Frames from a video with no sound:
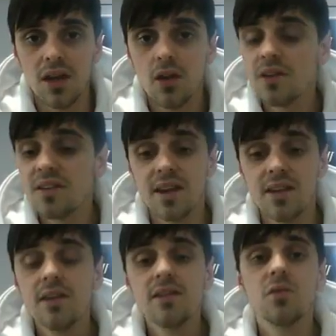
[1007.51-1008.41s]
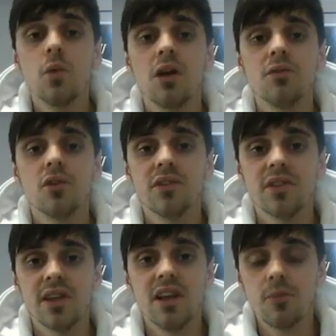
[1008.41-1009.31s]
And honestly, this is what I'm doing
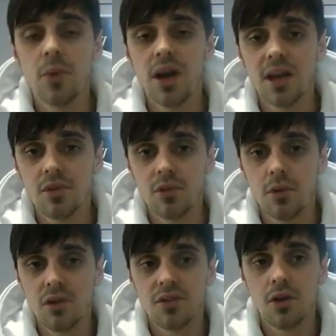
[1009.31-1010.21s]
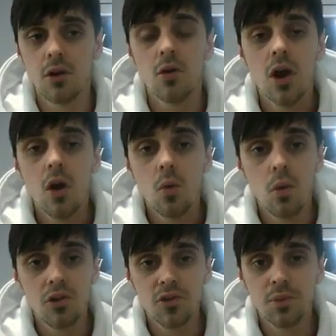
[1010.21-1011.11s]
to live my laptop lifestyle
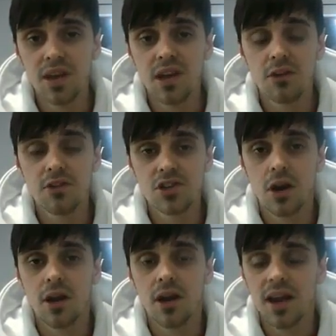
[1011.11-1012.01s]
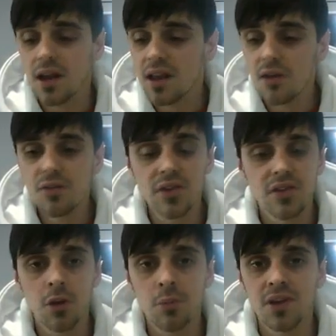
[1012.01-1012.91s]
whilst being here in China. And I love this
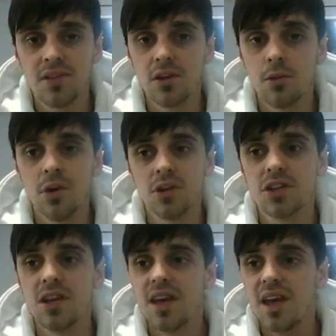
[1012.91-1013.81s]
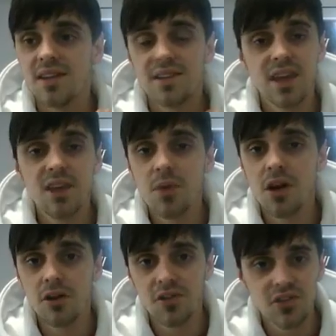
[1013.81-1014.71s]
company so much. It's saved
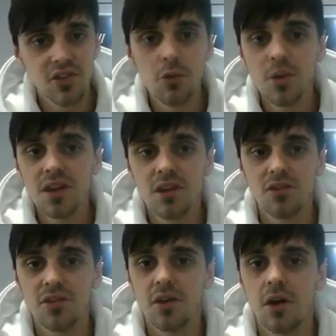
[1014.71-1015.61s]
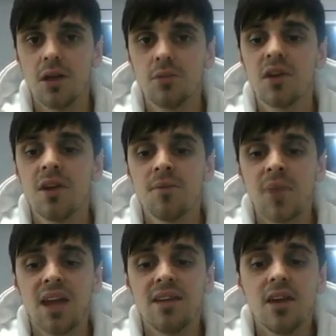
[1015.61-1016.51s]
my ass so many different times,
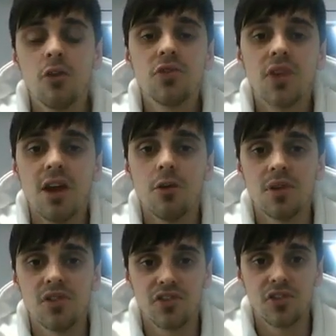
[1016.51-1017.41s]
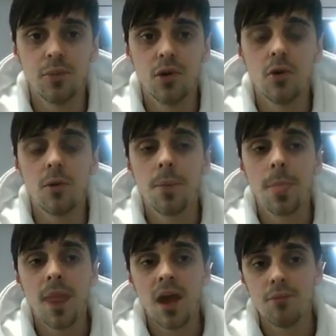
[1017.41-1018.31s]
and it's also helped me to support
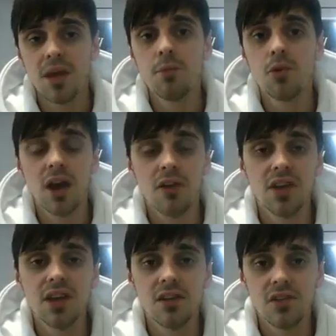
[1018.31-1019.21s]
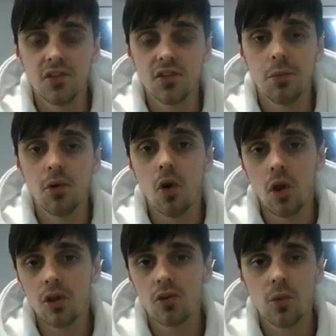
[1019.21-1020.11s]
people that I've needed to support
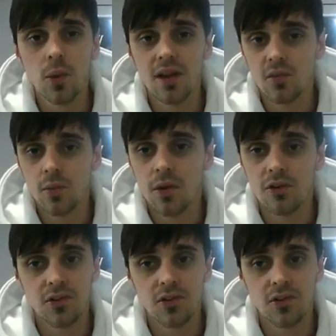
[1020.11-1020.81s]
along the way as well.